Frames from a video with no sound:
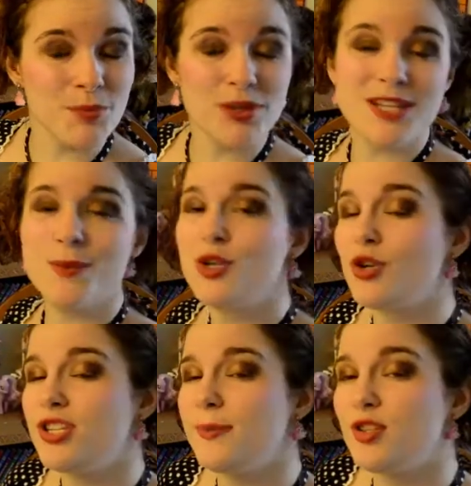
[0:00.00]
and please be sure
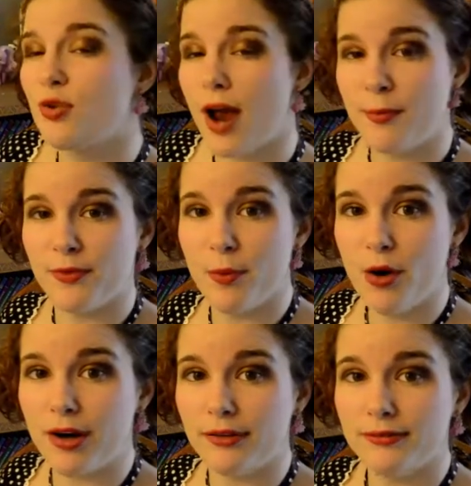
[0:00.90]
to subscribe for
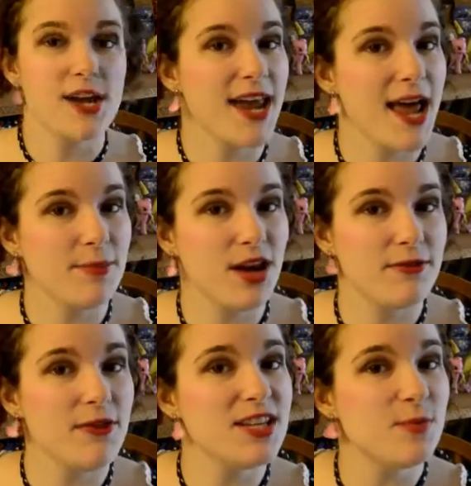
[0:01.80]
more. You can add me
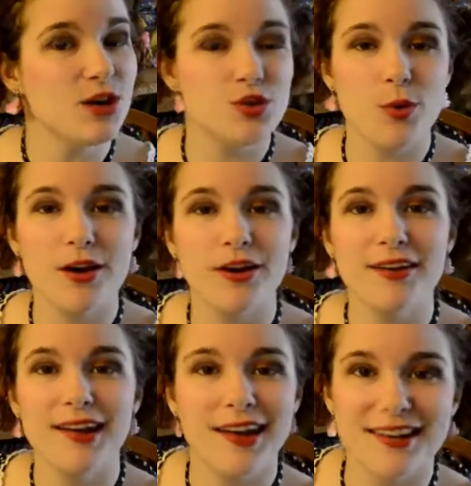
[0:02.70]
on Facebook and Twitter
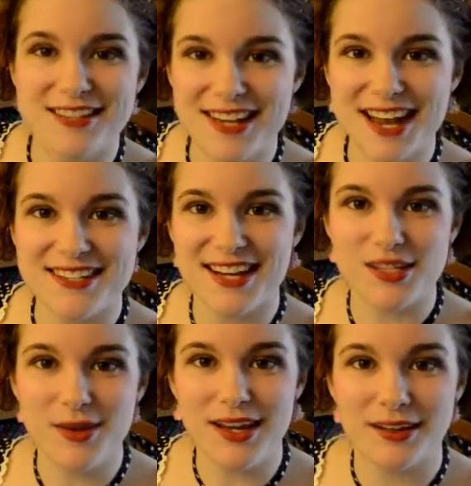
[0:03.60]
and I'll see you guys next week.